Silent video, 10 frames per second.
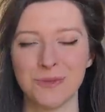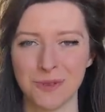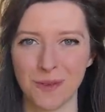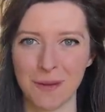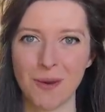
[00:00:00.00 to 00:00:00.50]
to
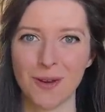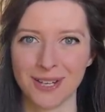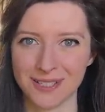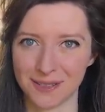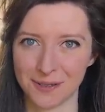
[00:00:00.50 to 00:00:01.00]
my
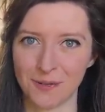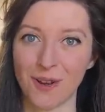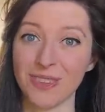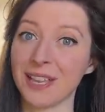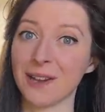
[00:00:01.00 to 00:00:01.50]
polytunnel
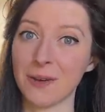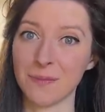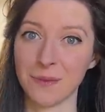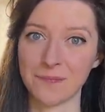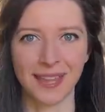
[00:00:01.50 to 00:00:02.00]
on the allotment.